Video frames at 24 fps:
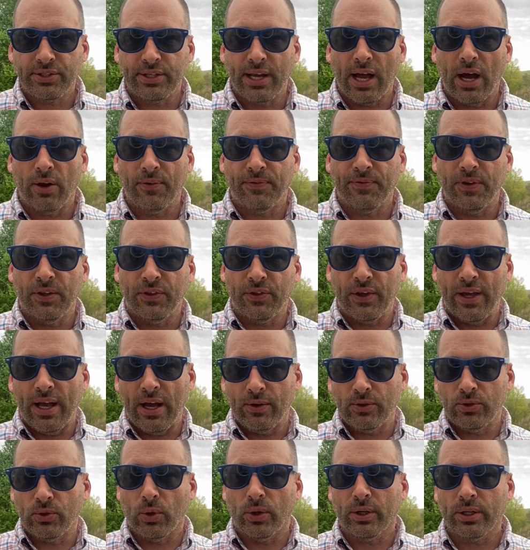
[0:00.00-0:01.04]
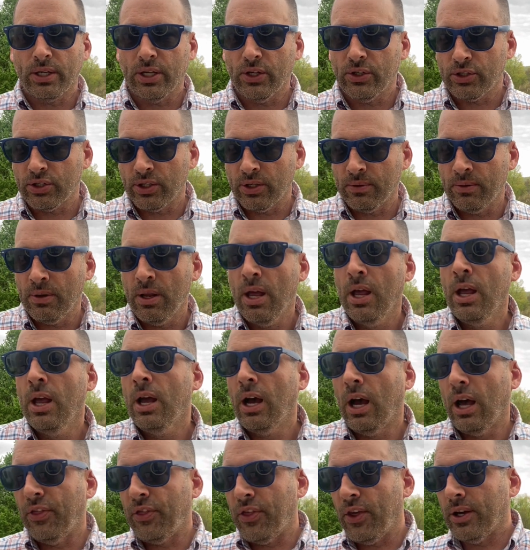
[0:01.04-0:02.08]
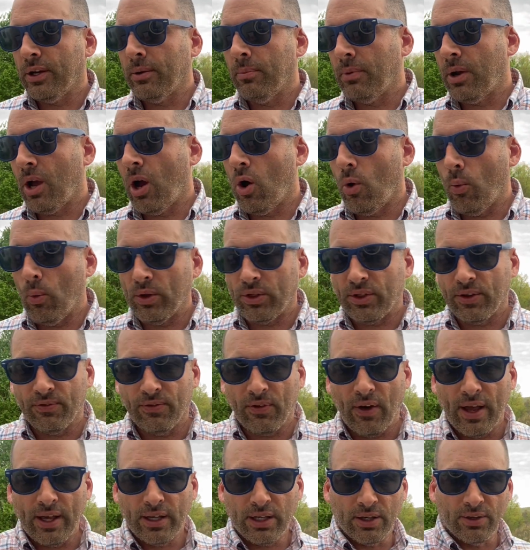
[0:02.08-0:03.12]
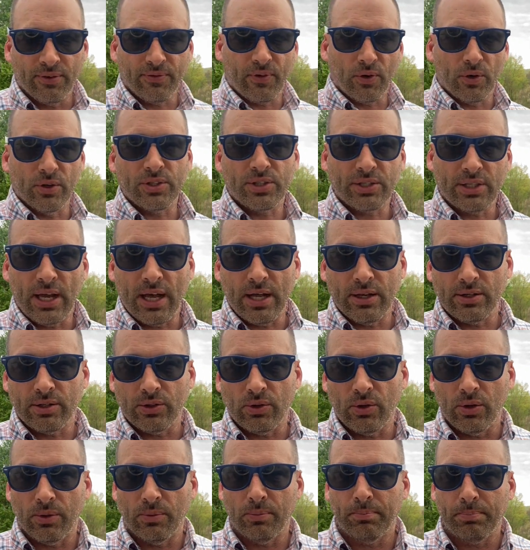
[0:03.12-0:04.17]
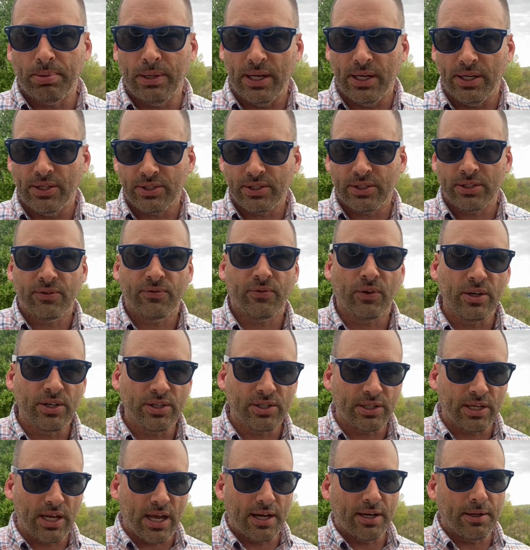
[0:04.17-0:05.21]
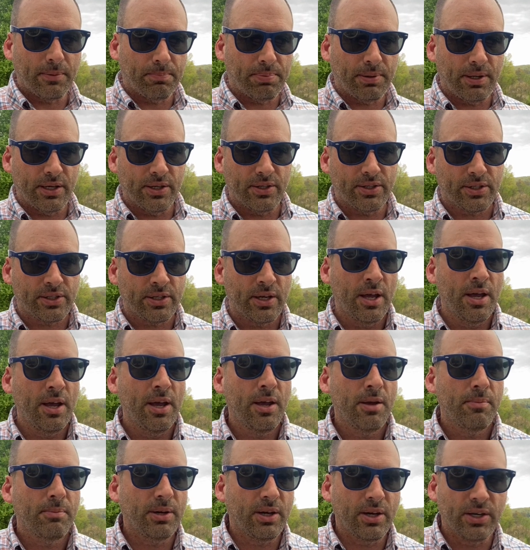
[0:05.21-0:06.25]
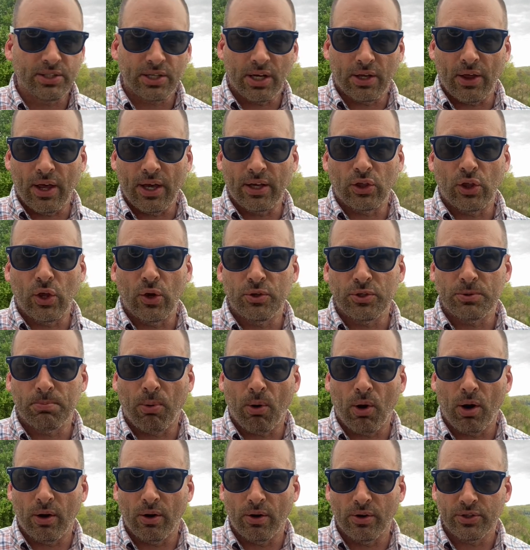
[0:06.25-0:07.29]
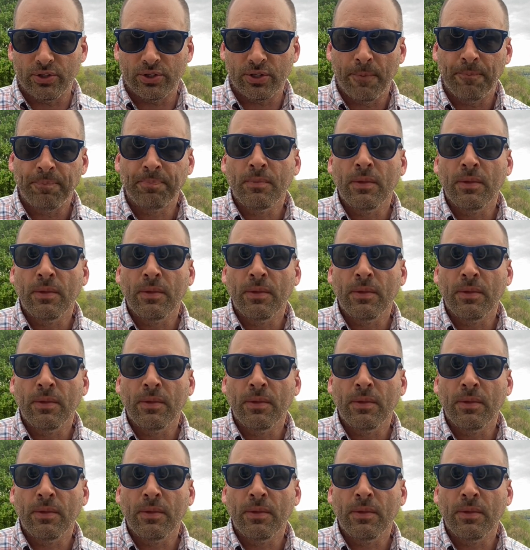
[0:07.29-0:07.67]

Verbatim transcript: to outfit the outdoor kitchen. I think I'm going with the Viking for a standalone piece, freestanding piece, because I like those burners.